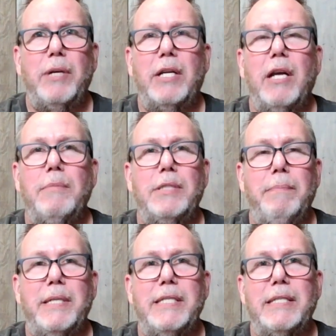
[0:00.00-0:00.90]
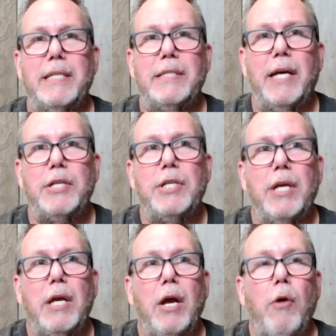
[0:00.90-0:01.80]
when it comes to business and such,
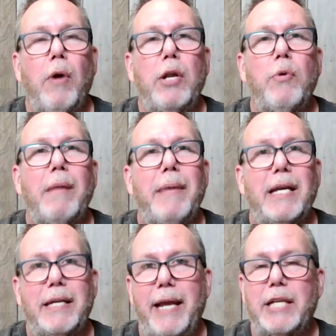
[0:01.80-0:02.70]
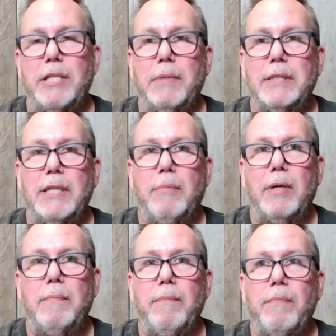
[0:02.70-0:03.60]
where you want to make a connection with
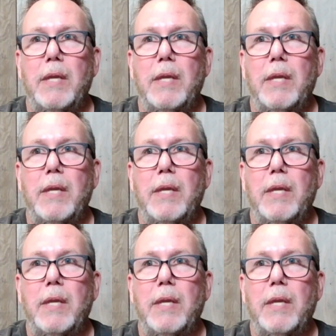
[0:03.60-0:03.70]
someone.